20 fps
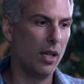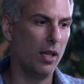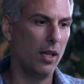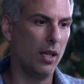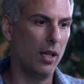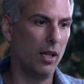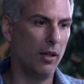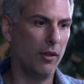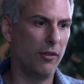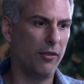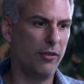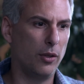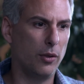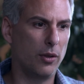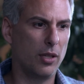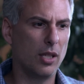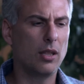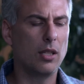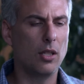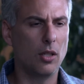If you
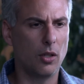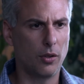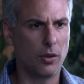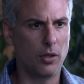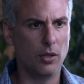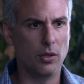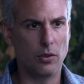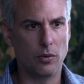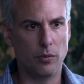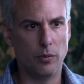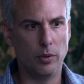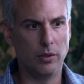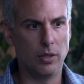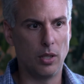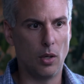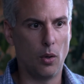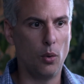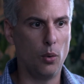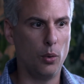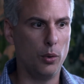think the Earth is really
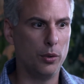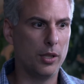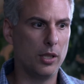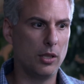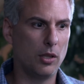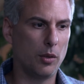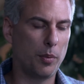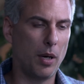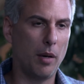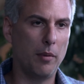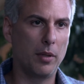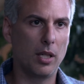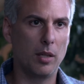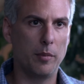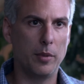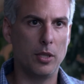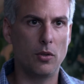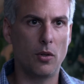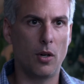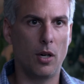old, then you're probably going to
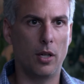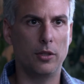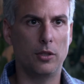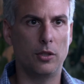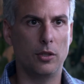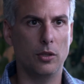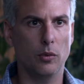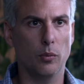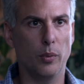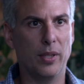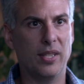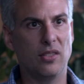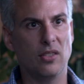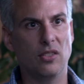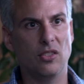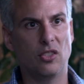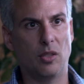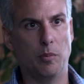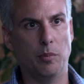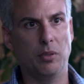be drawn to
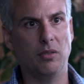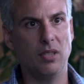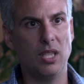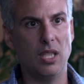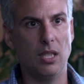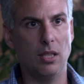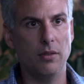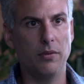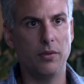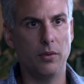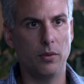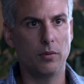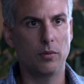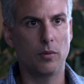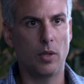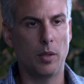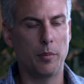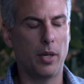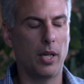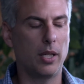Reasons to Believe,
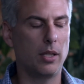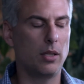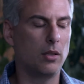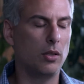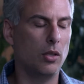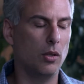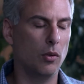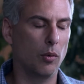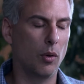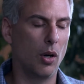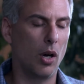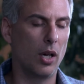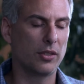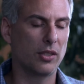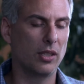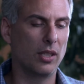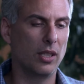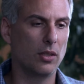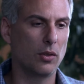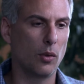run by Hugh Ross
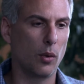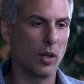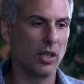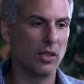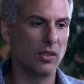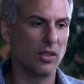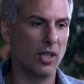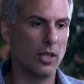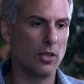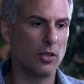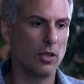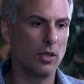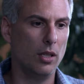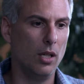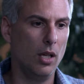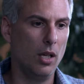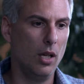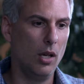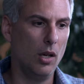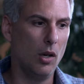and his organization,
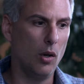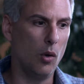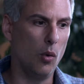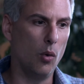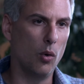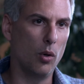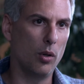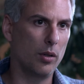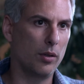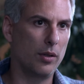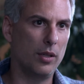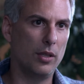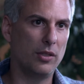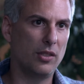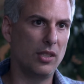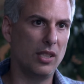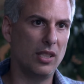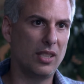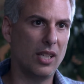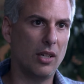or there's
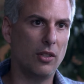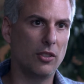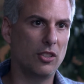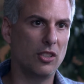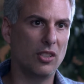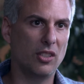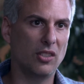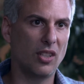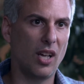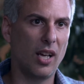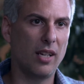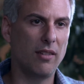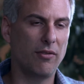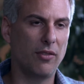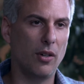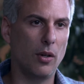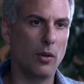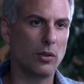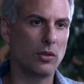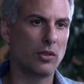the Intelligent Design
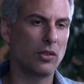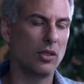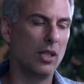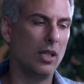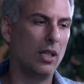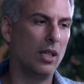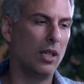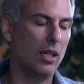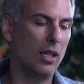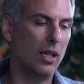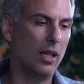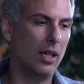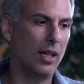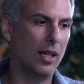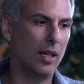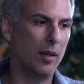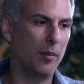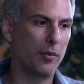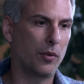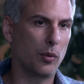folks
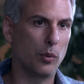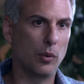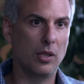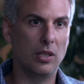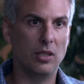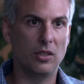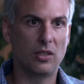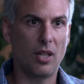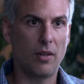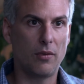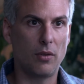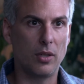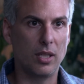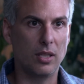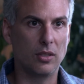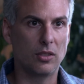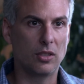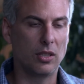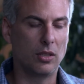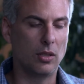through the Discovery
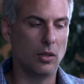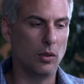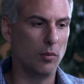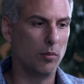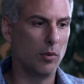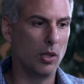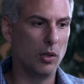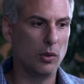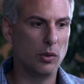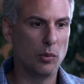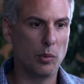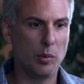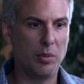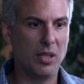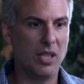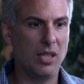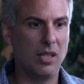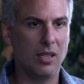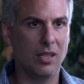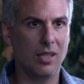Institute. Those would
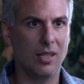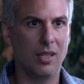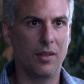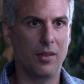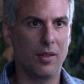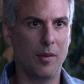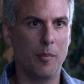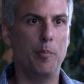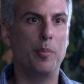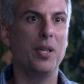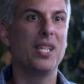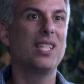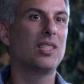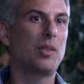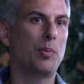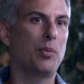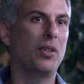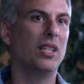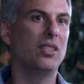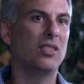be the biggest
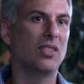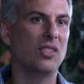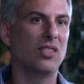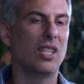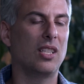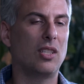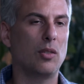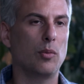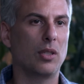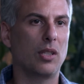places that you would